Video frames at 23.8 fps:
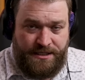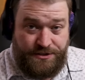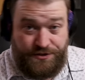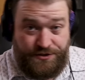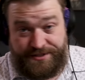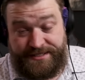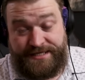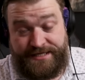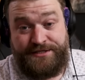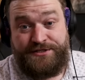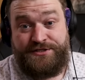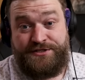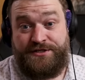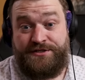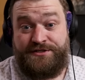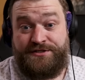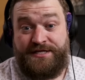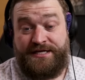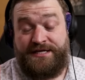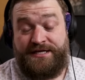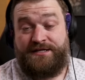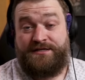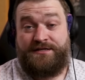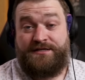So these two
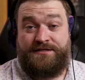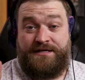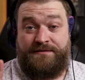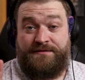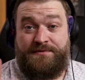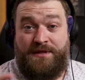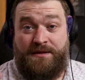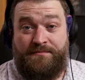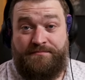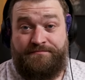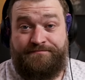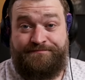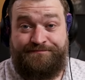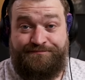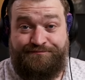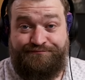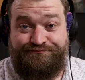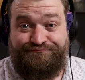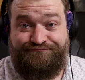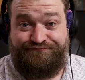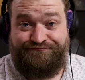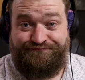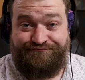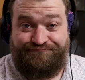things. Mm, mm,
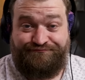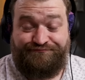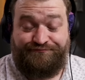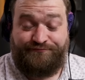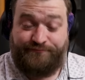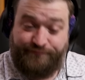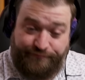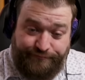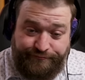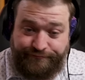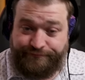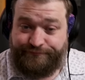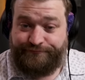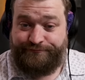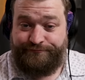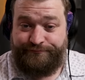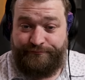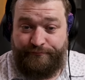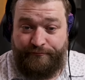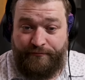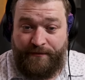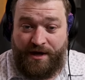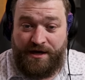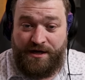mm.
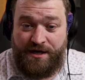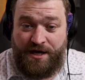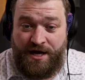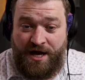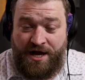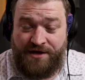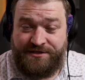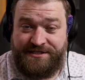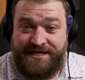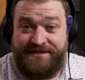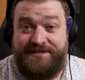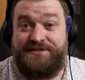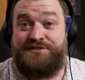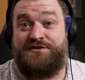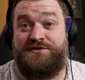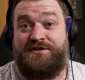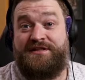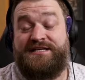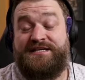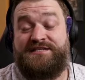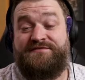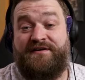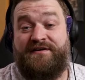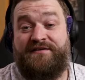I'll say these two
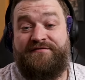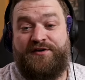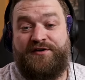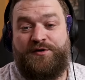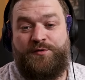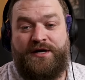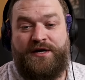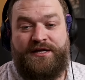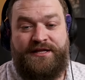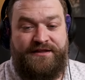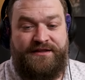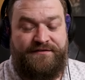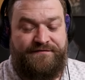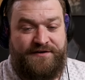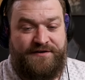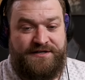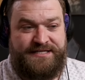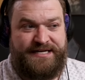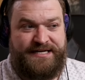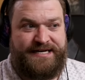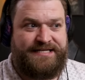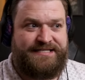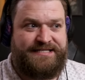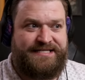things very, very quickly. The
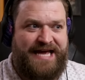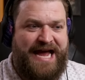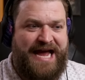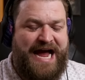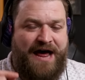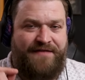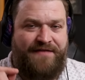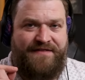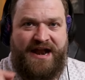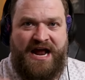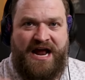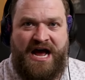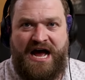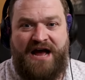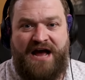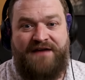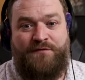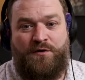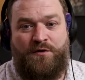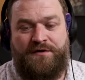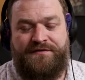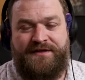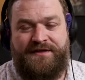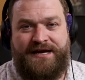first thing is, yeah, that high
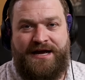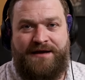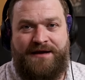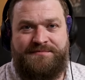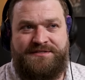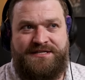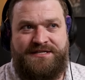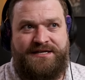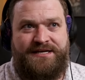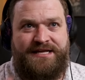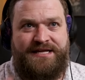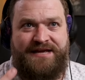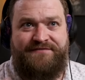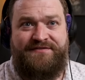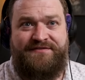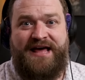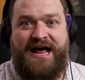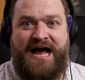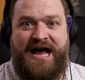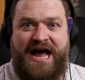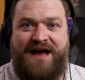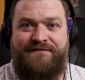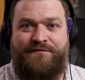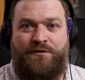vocal that comes in, even
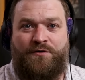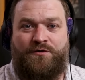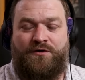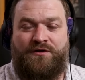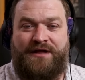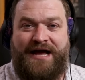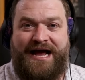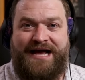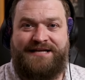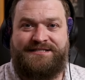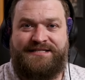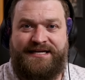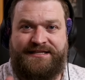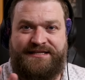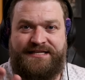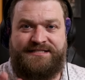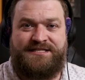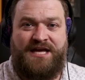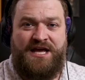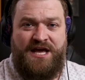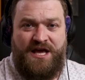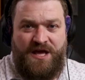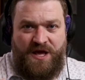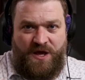that high vocal has like this,